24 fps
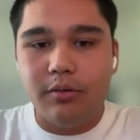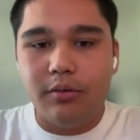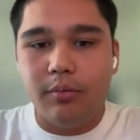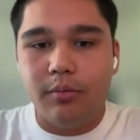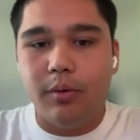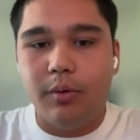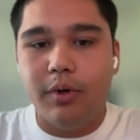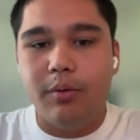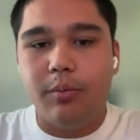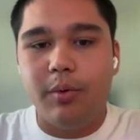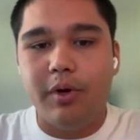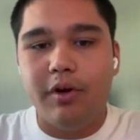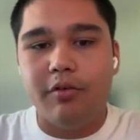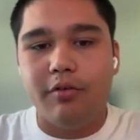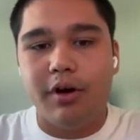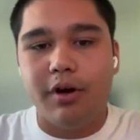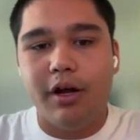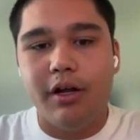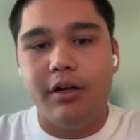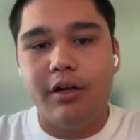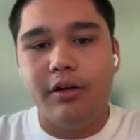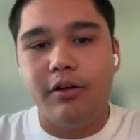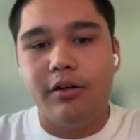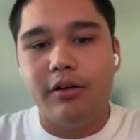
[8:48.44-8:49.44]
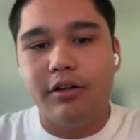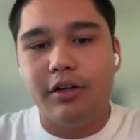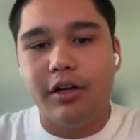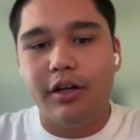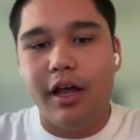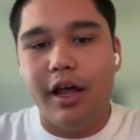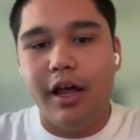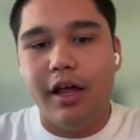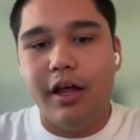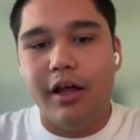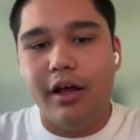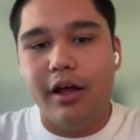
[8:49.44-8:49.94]
when we run
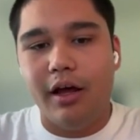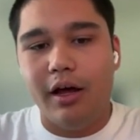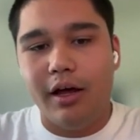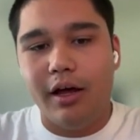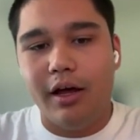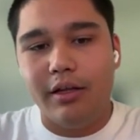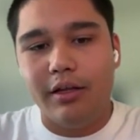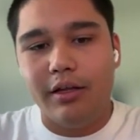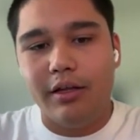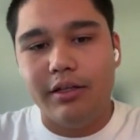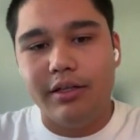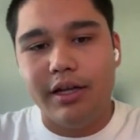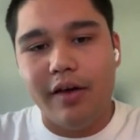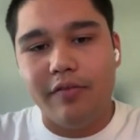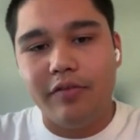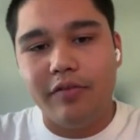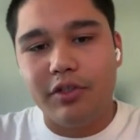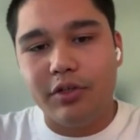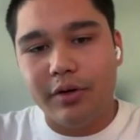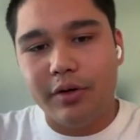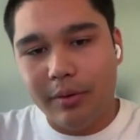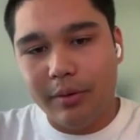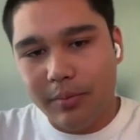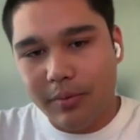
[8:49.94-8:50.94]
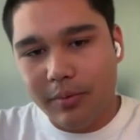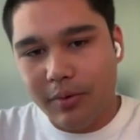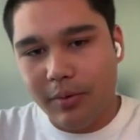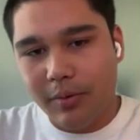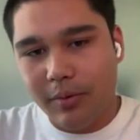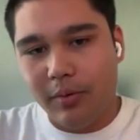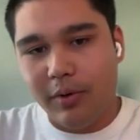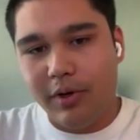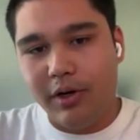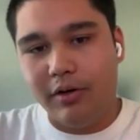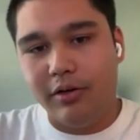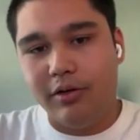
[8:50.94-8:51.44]
the dev script,
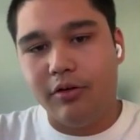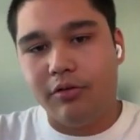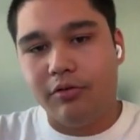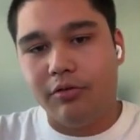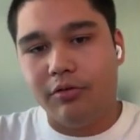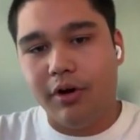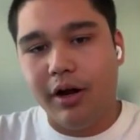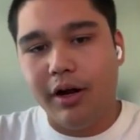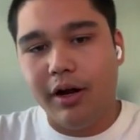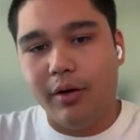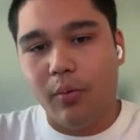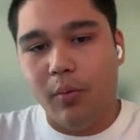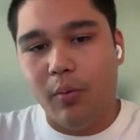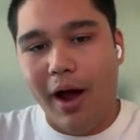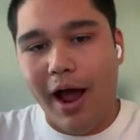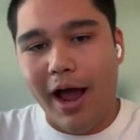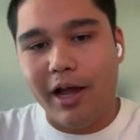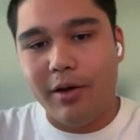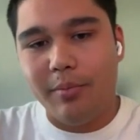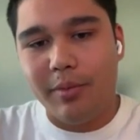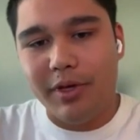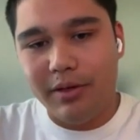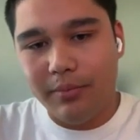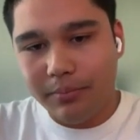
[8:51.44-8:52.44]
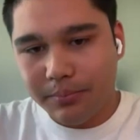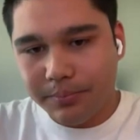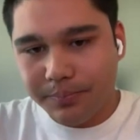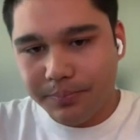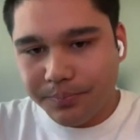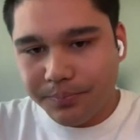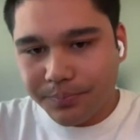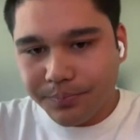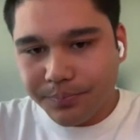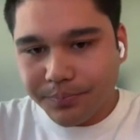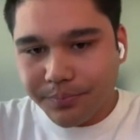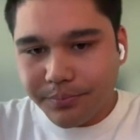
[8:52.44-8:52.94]
we do run wagmi,
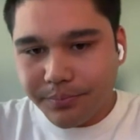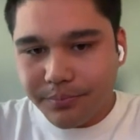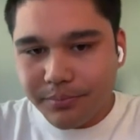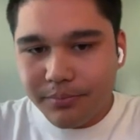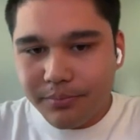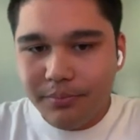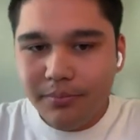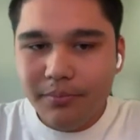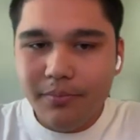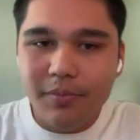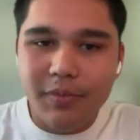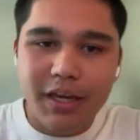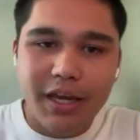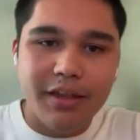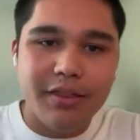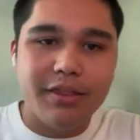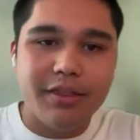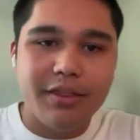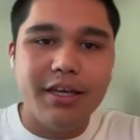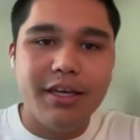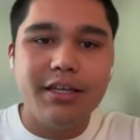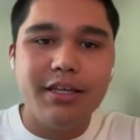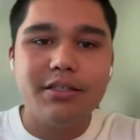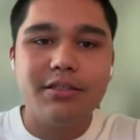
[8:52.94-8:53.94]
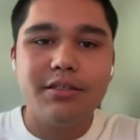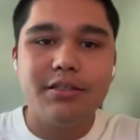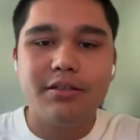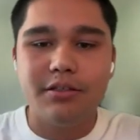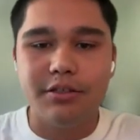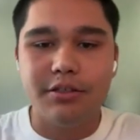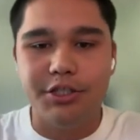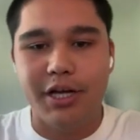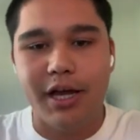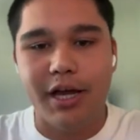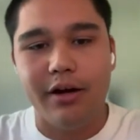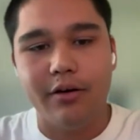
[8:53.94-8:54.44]
and this
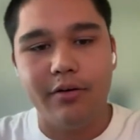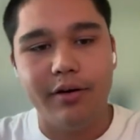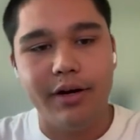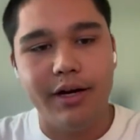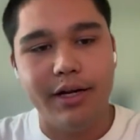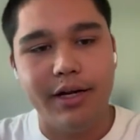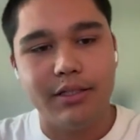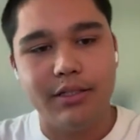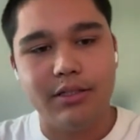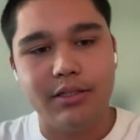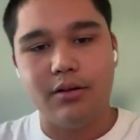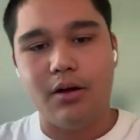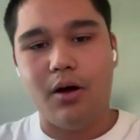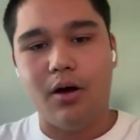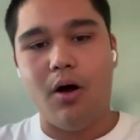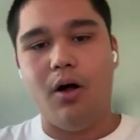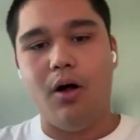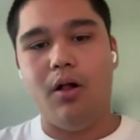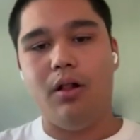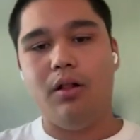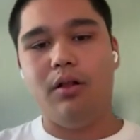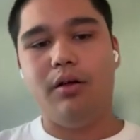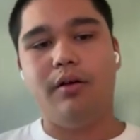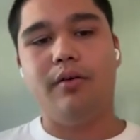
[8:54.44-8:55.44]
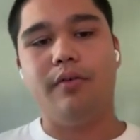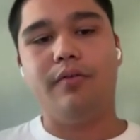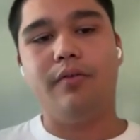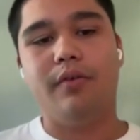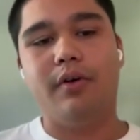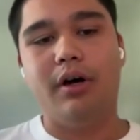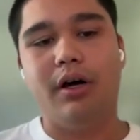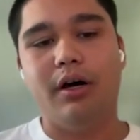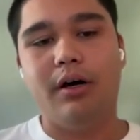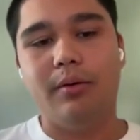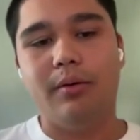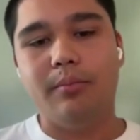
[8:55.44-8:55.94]
generates all of
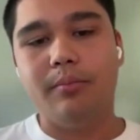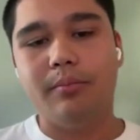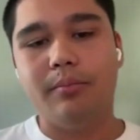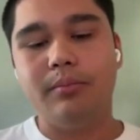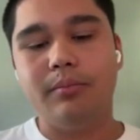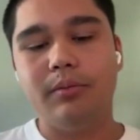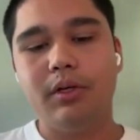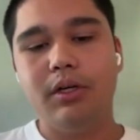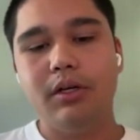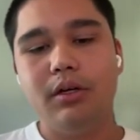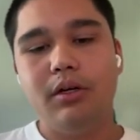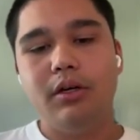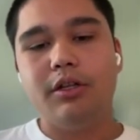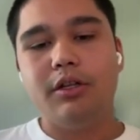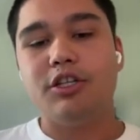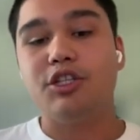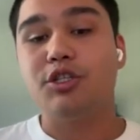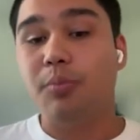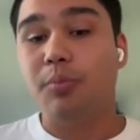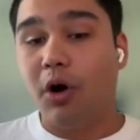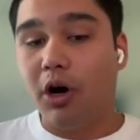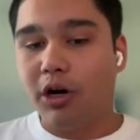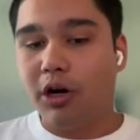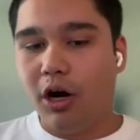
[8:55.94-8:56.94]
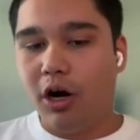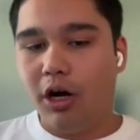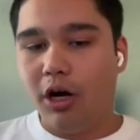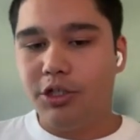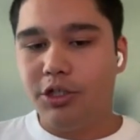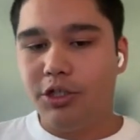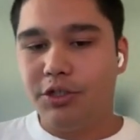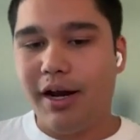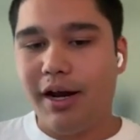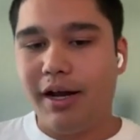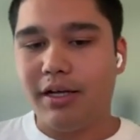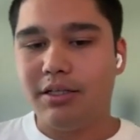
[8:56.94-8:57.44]
the smart
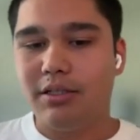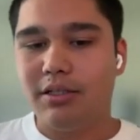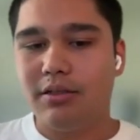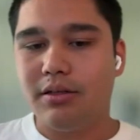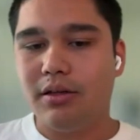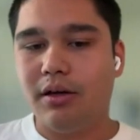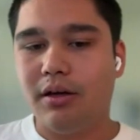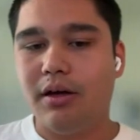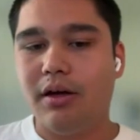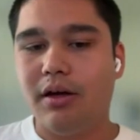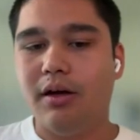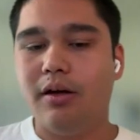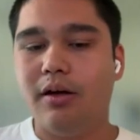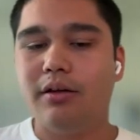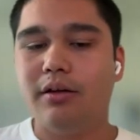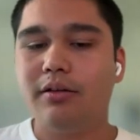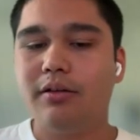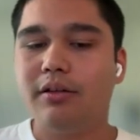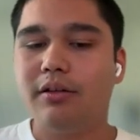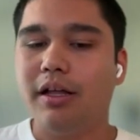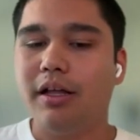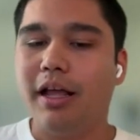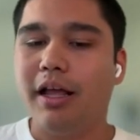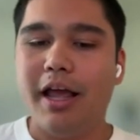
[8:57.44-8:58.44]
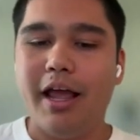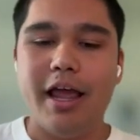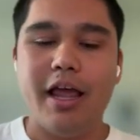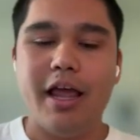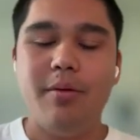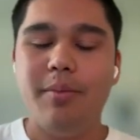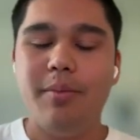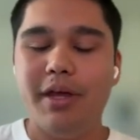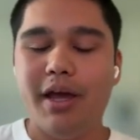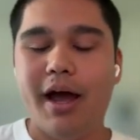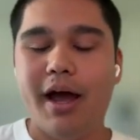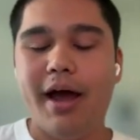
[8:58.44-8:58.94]
contracts,
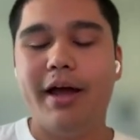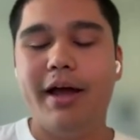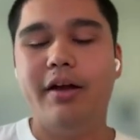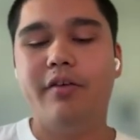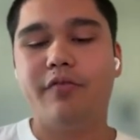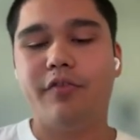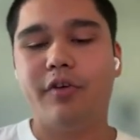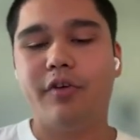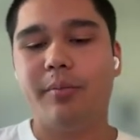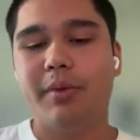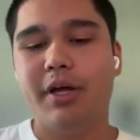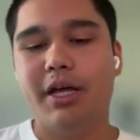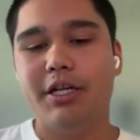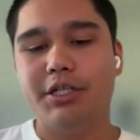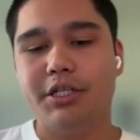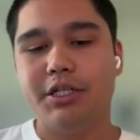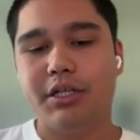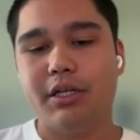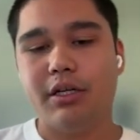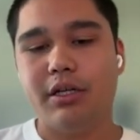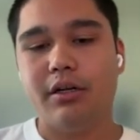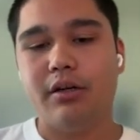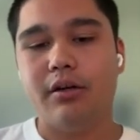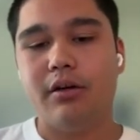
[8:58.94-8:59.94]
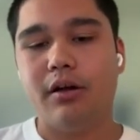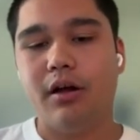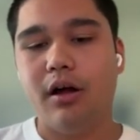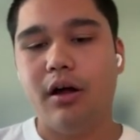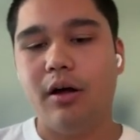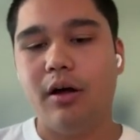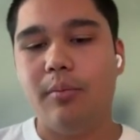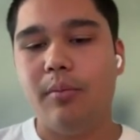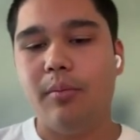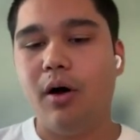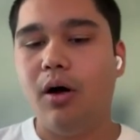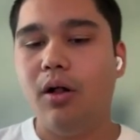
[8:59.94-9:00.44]
ABI information,
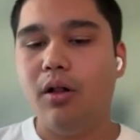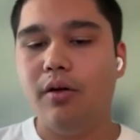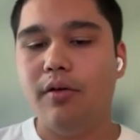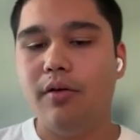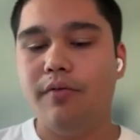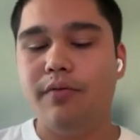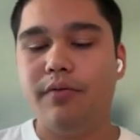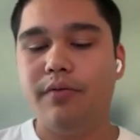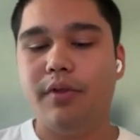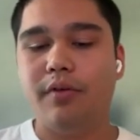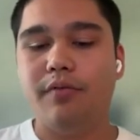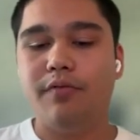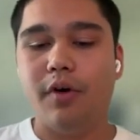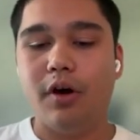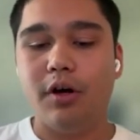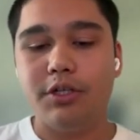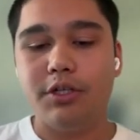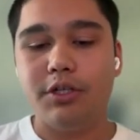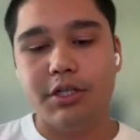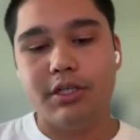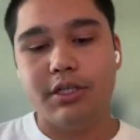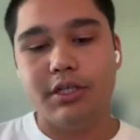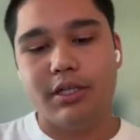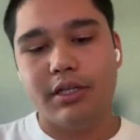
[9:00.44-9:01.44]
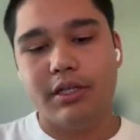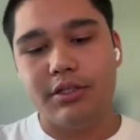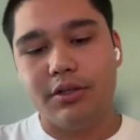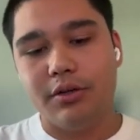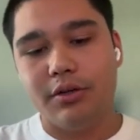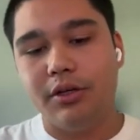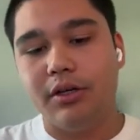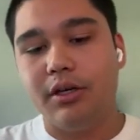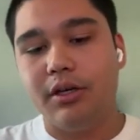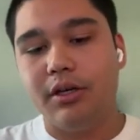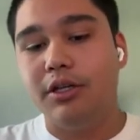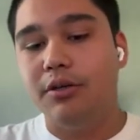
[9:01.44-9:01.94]
all of the functions. And so
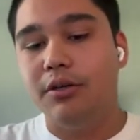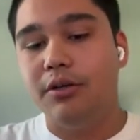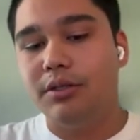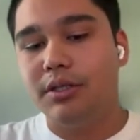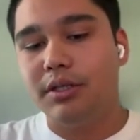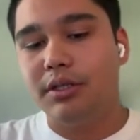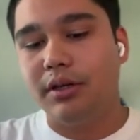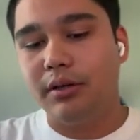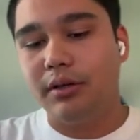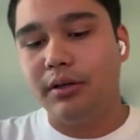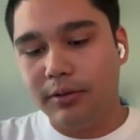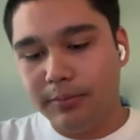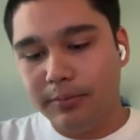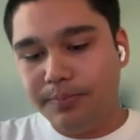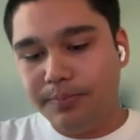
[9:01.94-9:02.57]
you can use it